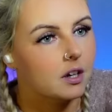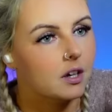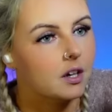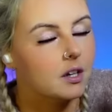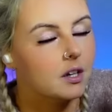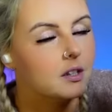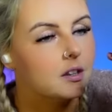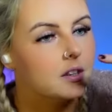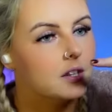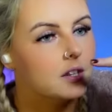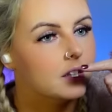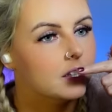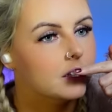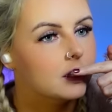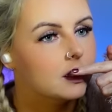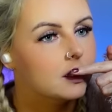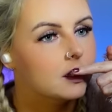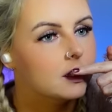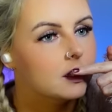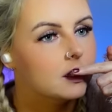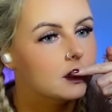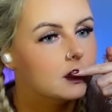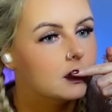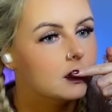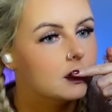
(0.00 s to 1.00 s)
I think
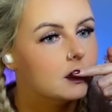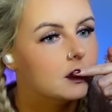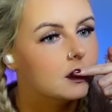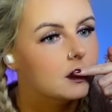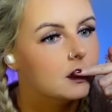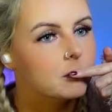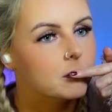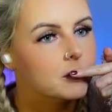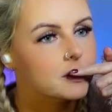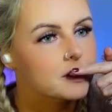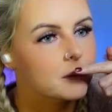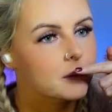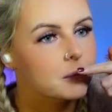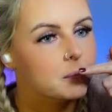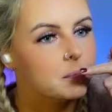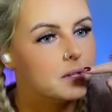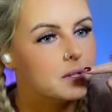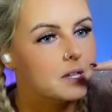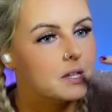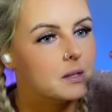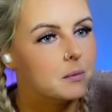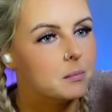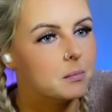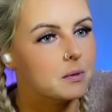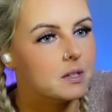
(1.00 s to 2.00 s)
he was a
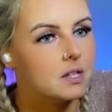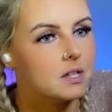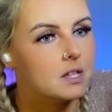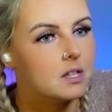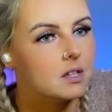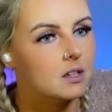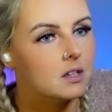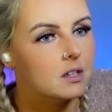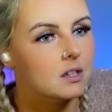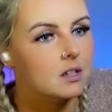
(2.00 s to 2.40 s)
baby